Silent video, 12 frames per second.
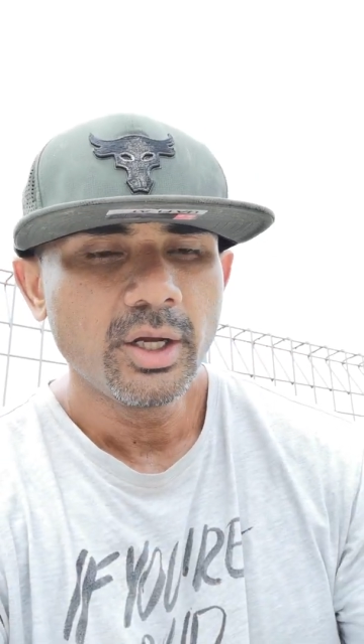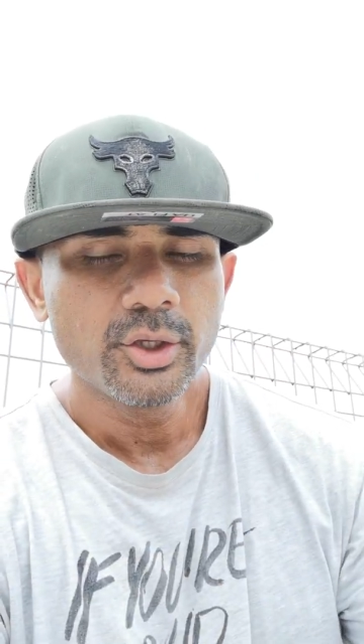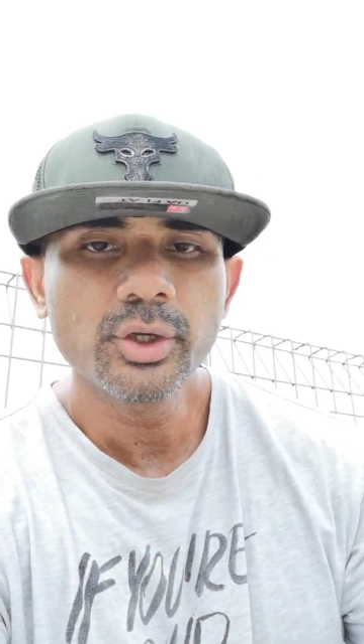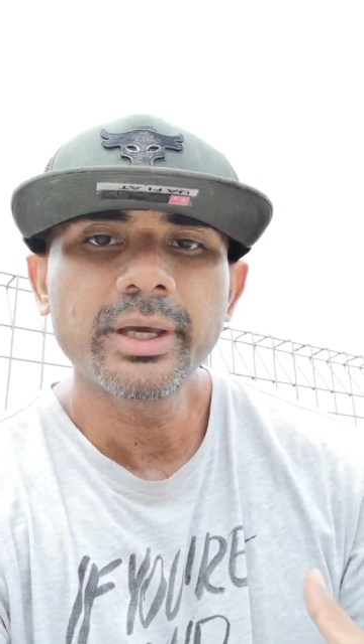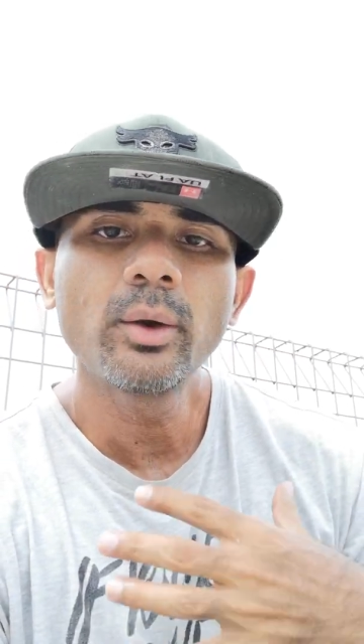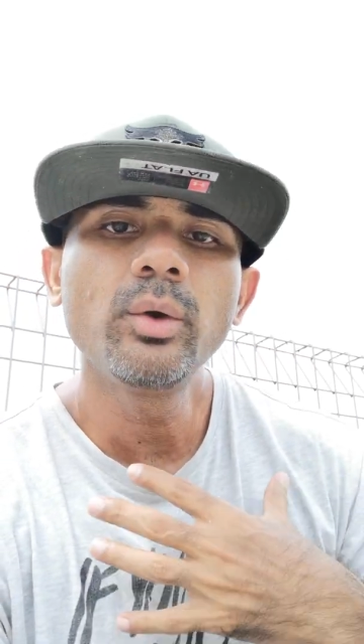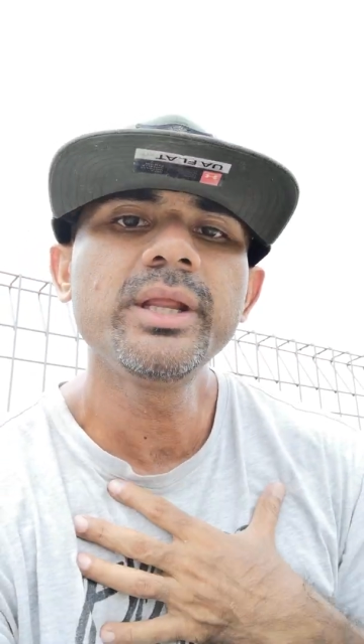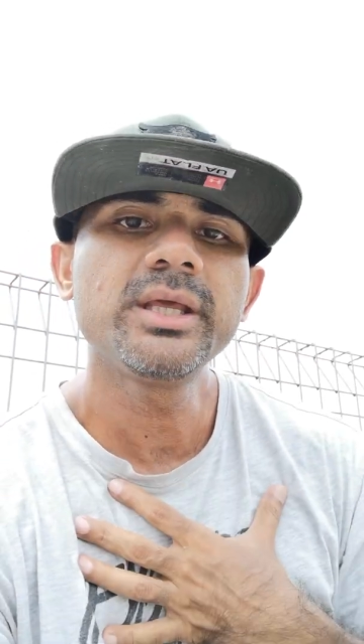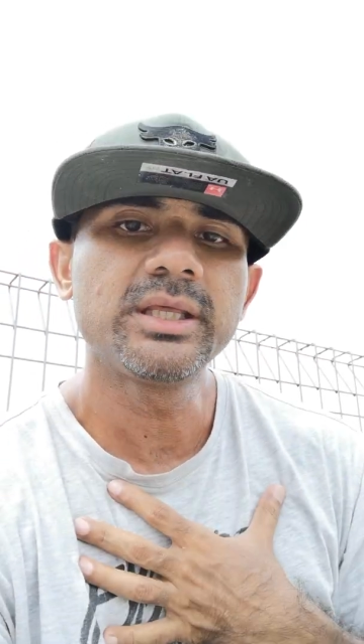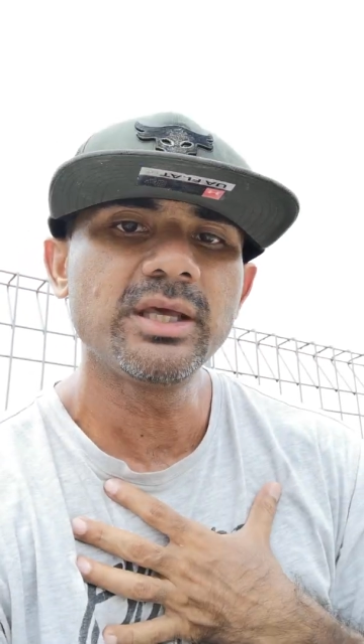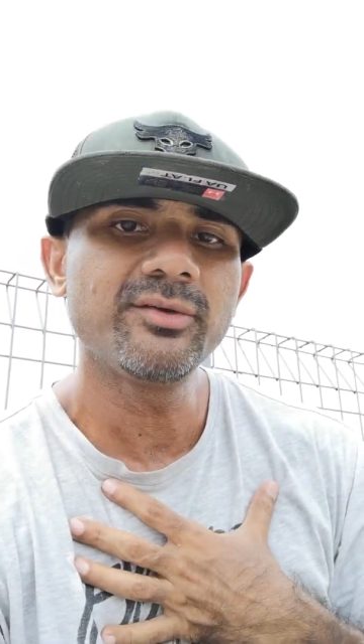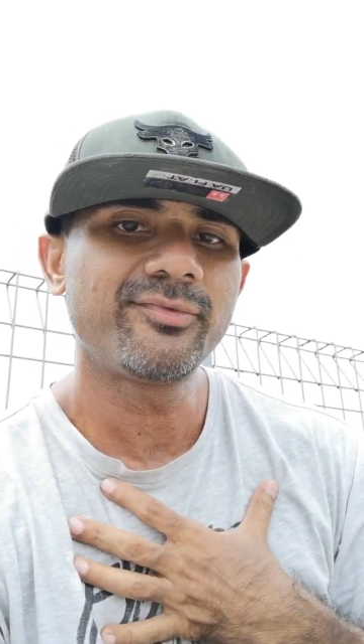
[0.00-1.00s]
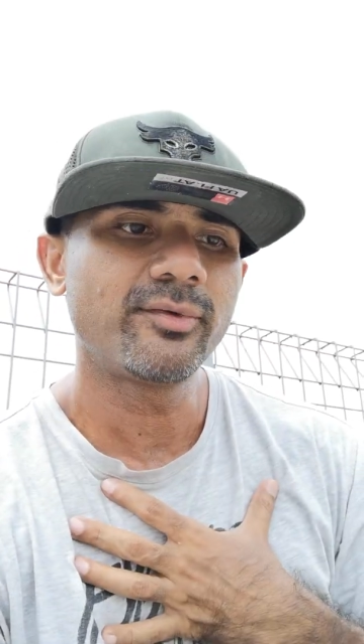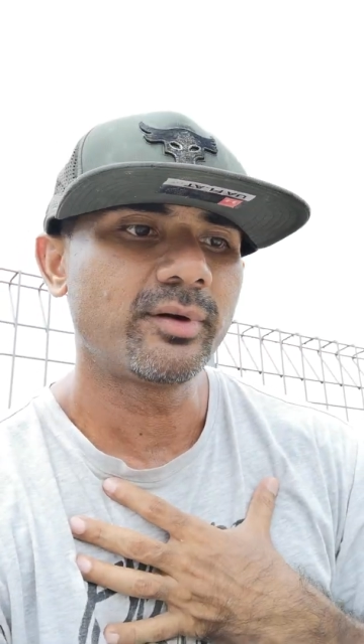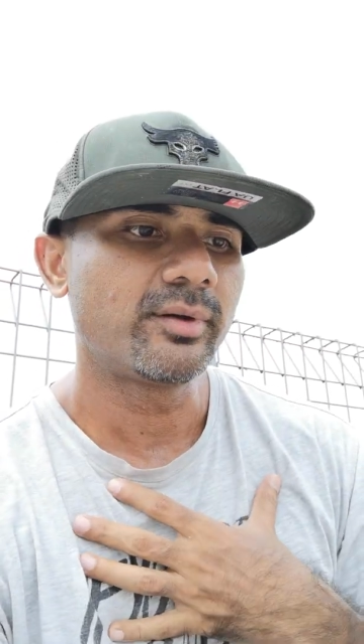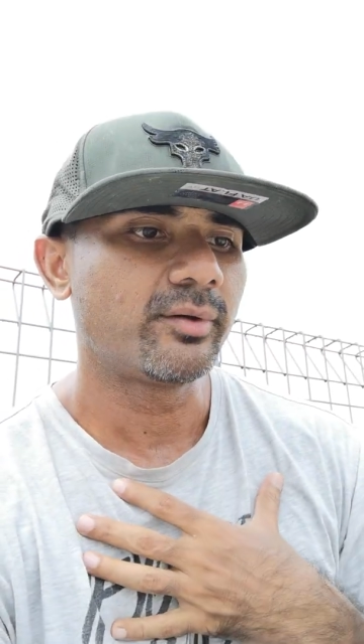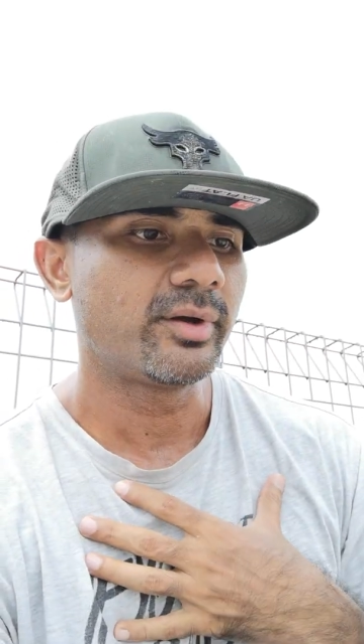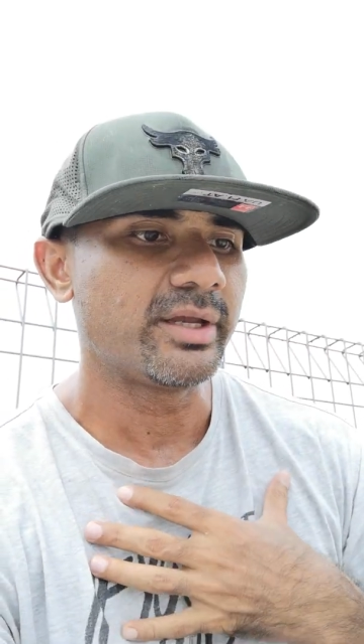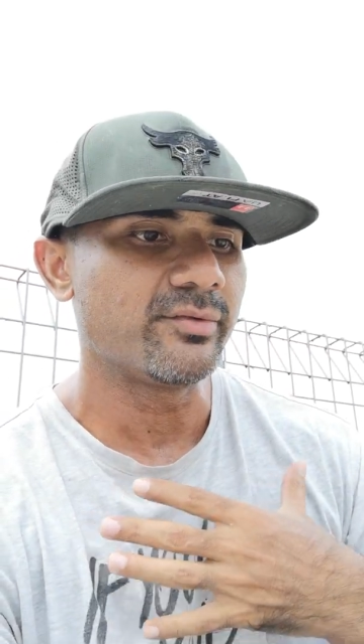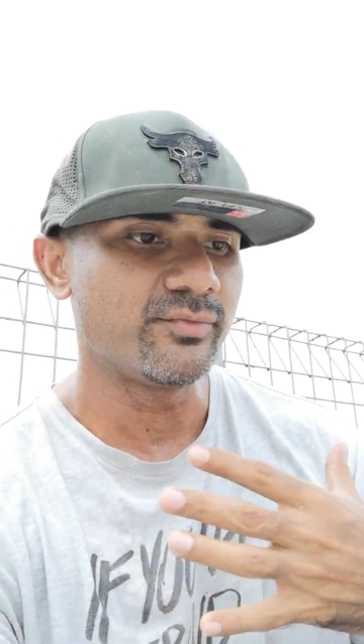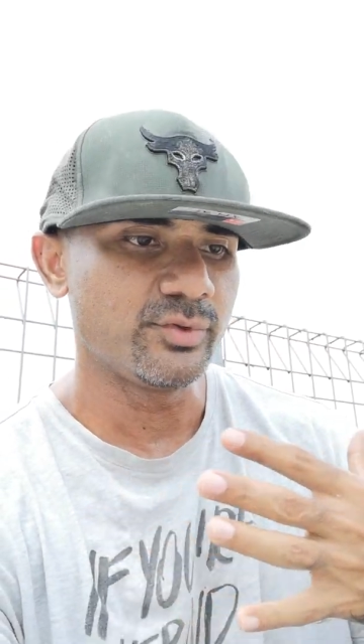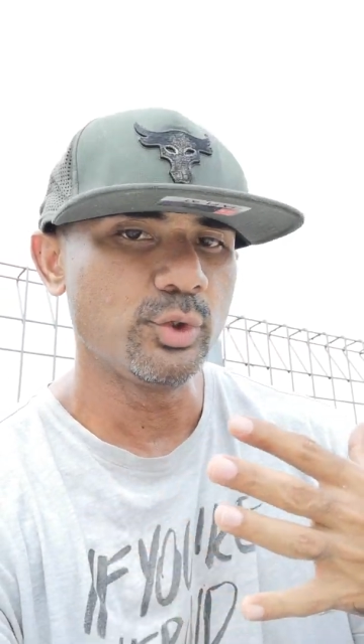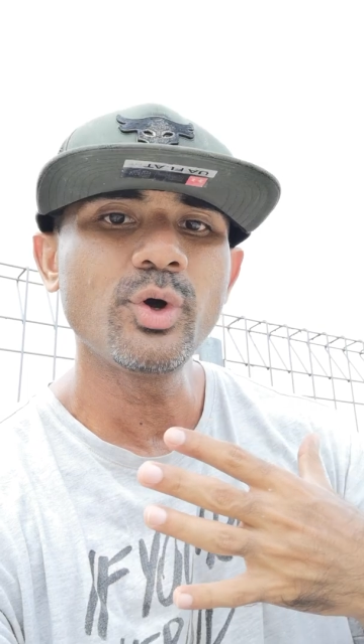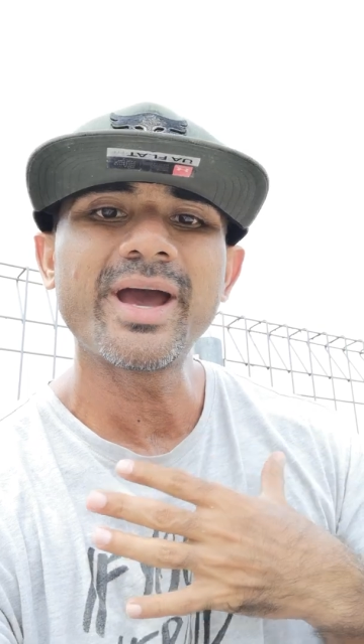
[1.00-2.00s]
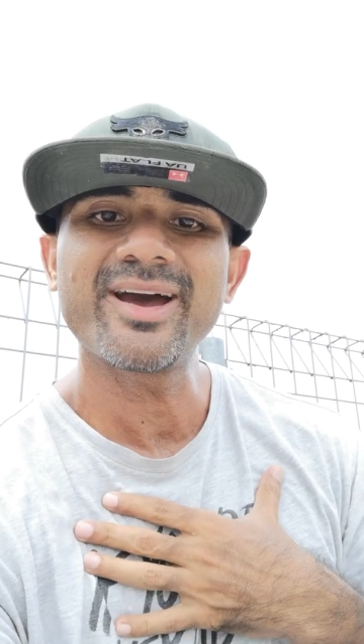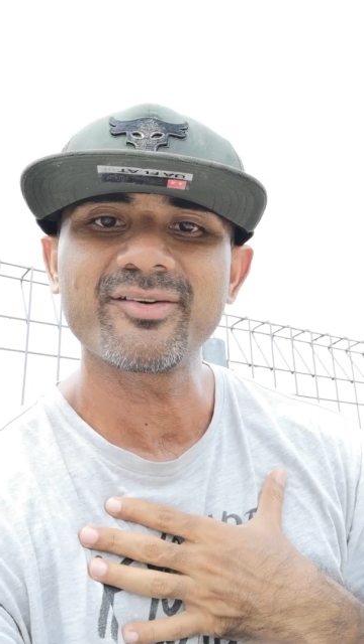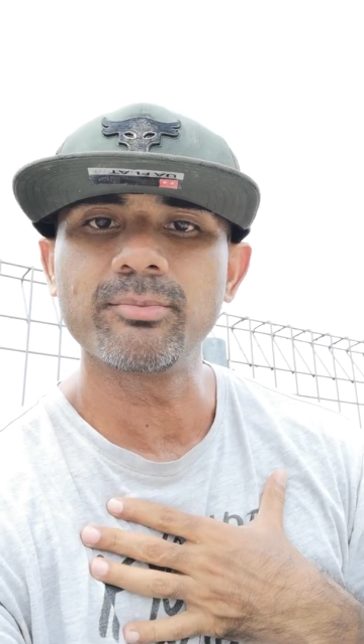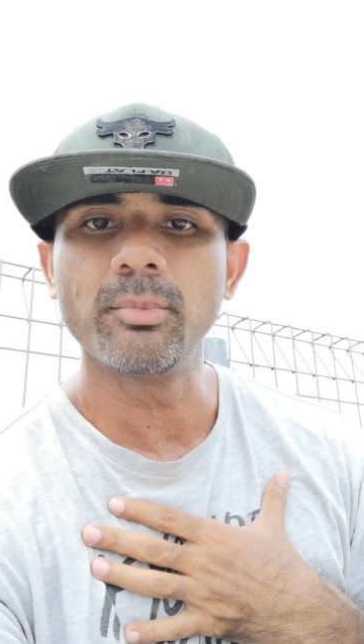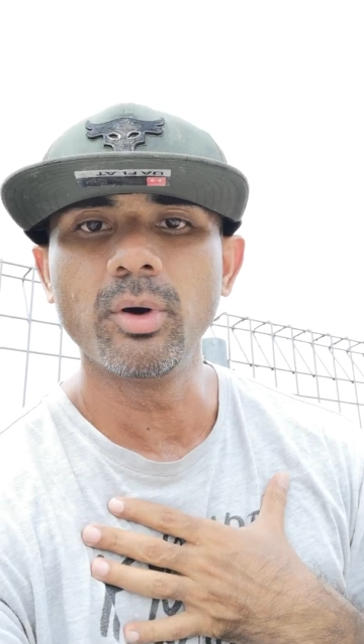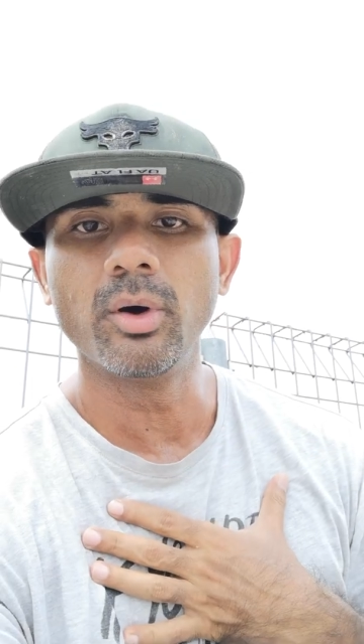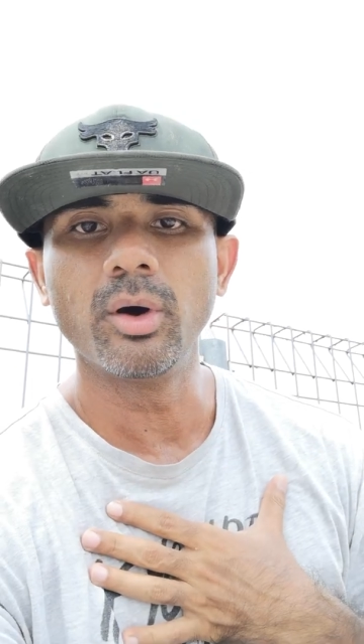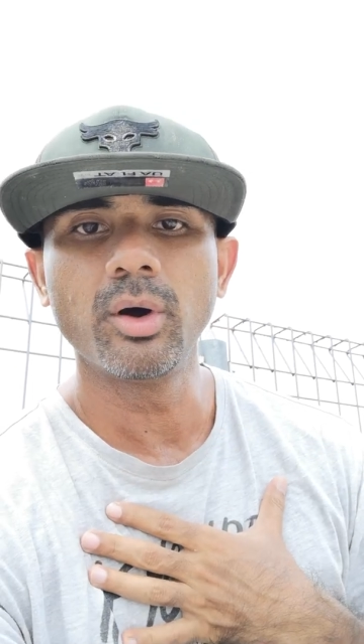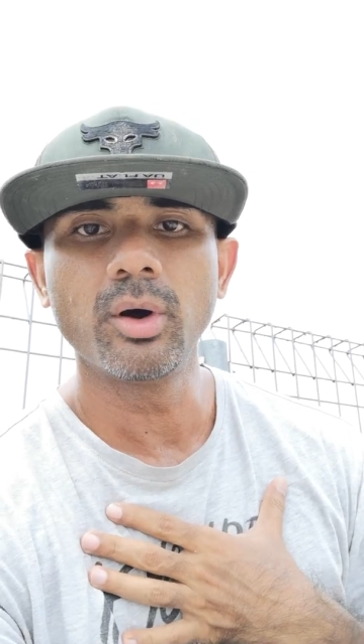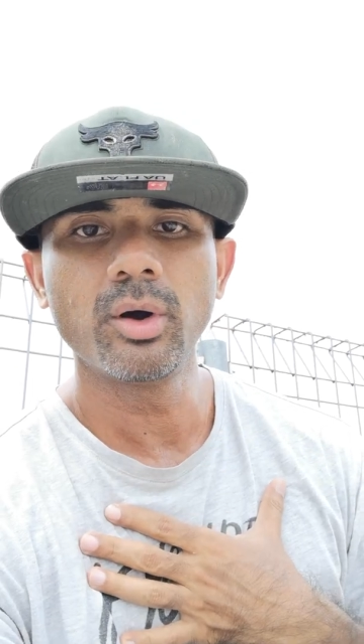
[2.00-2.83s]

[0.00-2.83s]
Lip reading: you can only give if you have more.